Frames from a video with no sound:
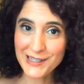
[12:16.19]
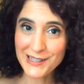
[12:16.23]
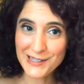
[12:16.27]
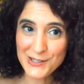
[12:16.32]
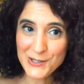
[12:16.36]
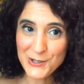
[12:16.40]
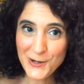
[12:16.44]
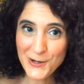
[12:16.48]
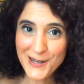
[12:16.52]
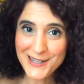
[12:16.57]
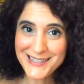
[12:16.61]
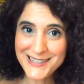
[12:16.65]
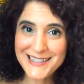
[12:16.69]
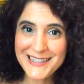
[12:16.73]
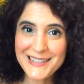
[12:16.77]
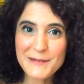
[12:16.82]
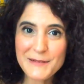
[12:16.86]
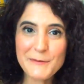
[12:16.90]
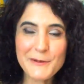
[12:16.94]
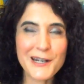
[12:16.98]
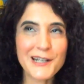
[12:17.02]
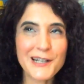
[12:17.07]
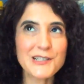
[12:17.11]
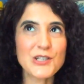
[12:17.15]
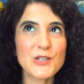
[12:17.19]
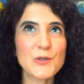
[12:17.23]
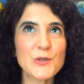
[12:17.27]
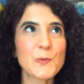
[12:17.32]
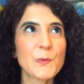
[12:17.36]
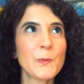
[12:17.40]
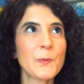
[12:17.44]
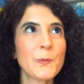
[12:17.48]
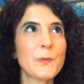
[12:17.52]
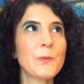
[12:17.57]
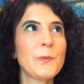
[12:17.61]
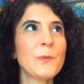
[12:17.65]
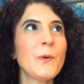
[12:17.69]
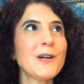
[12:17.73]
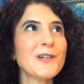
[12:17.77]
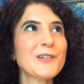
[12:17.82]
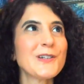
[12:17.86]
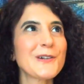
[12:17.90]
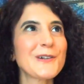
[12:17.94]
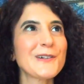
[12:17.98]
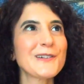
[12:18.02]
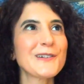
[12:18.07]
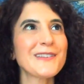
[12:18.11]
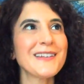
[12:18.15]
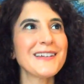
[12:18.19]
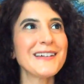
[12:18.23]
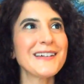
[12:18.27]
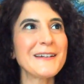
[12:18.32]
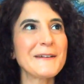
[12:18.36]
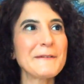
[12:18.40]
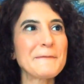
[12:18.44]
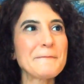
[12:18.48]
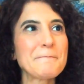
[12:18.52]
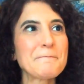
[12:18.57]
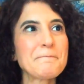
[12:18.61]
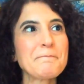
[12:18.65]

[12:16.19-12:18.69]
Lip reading: interested, but I just wonder, like,